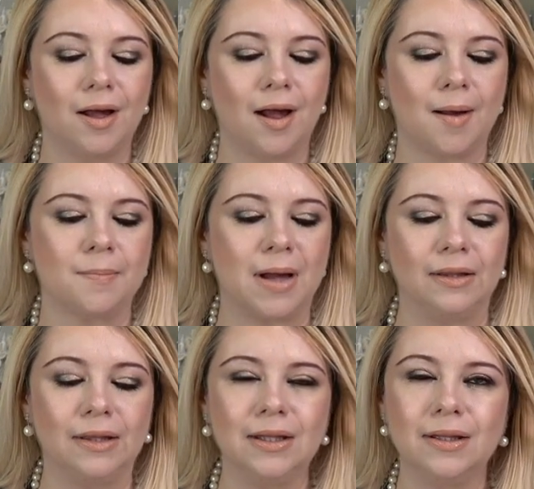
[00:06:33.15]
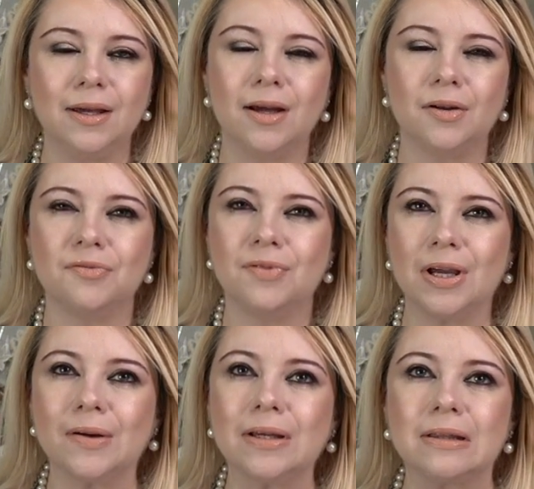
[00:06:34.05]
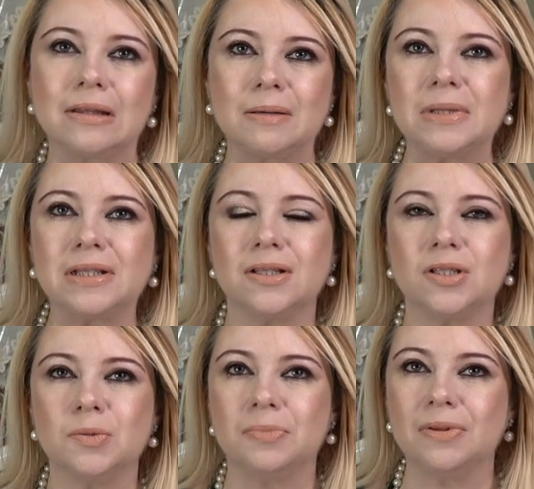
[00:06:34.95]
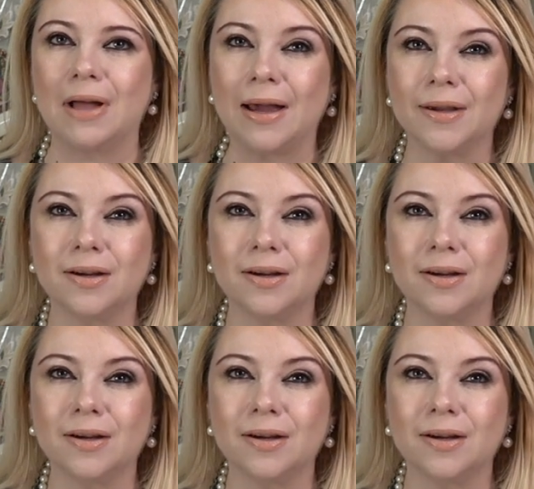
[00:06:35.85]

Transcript: um, I think they had a very limited supply